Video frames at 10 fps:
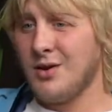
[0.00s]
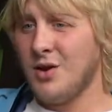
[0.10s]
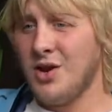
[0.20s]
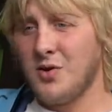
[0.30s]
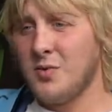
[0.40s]

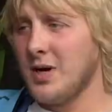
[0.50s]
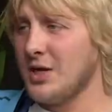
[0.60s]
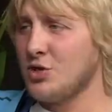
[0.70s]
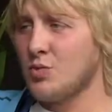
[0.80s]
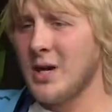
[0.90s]
no. I
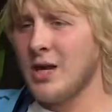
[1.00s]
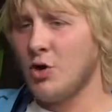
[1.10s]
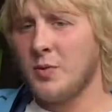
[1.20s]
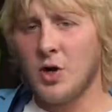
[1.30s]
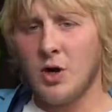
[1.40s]
just wake
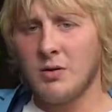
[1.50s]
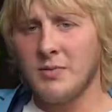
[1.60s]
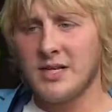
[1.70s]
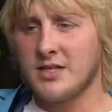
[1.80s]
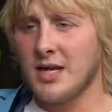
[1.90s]
up and go on
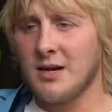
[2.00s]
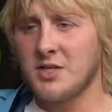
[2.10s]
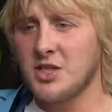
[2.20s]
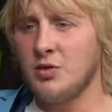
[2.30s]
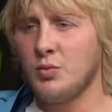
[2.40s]
my Instagram
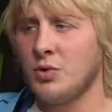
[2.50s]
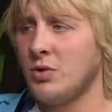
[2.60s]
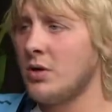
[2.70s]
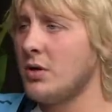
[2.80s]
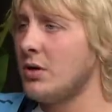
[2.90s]
and see who won.
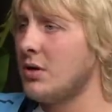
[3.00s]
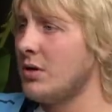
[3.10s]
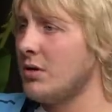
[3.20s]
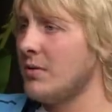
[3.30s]
Yeah. You know what I